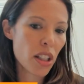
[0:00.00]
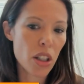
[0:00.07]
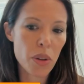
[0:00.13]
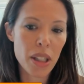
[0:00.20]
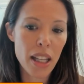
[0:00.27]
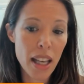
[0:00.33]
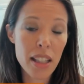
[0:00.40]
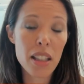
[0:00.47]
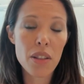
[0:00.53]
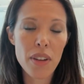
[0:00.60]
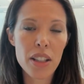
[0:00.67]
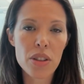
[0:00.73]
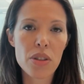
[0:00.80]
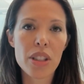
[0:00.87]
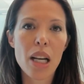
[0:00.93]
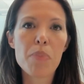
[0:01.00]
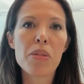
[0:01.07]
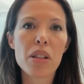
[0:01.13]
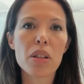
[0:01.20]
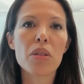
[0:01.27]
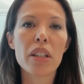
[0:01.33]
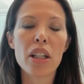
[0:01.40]
You know, and, and investors
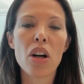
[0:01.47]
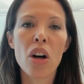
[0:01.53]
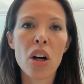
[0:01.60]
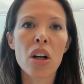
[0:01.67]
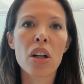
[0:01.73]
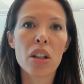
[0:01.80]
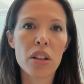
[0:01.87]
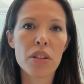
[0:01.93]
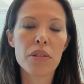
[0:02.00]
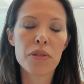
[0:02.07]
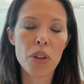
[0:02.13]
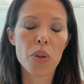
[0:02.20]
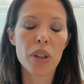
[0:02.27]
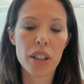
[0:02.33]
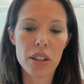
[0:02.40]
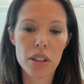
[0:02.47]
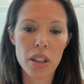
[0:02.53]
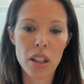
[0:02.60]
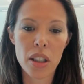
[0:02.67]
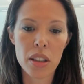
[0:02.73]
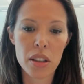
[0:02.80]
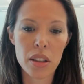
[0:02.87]
absolutely are focused
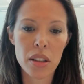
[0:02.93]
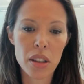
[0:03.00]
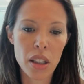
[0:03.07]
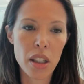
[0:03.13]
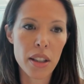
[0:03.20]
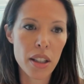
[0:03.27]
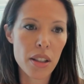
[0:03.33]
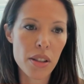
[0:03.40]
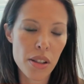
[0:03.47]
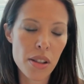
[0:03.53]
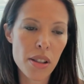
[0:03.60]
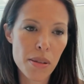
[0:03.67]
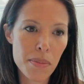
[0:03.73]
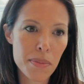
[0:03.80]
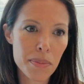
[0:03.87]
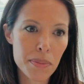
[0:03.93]
on on this.